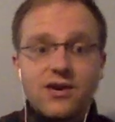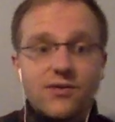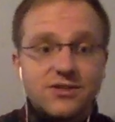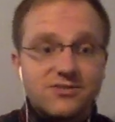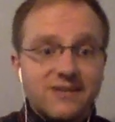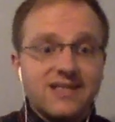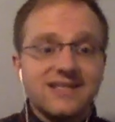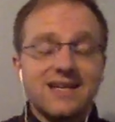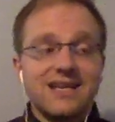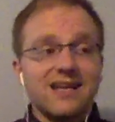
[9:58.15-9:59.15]
which means
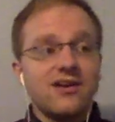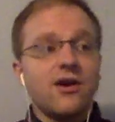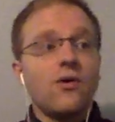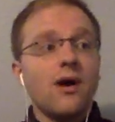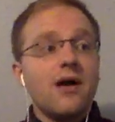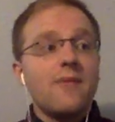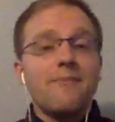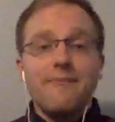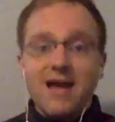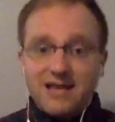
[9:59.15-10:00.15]
that it can go
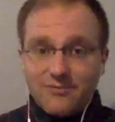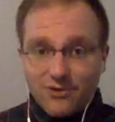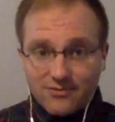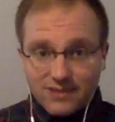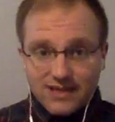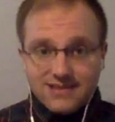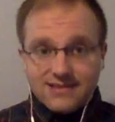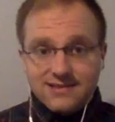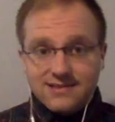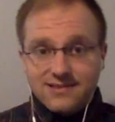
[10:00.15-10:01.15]
many more
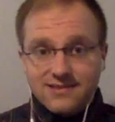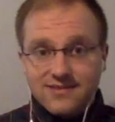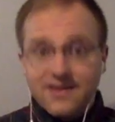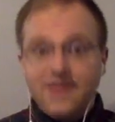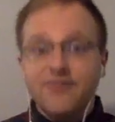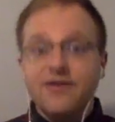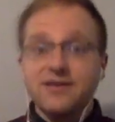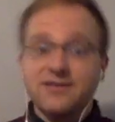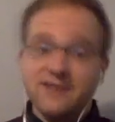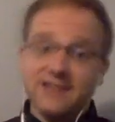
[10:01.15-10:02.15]
places than the
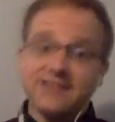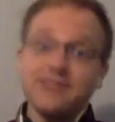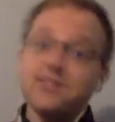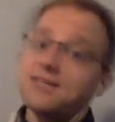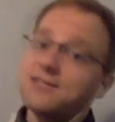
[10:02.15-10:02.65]
Pfizer vaccine, which has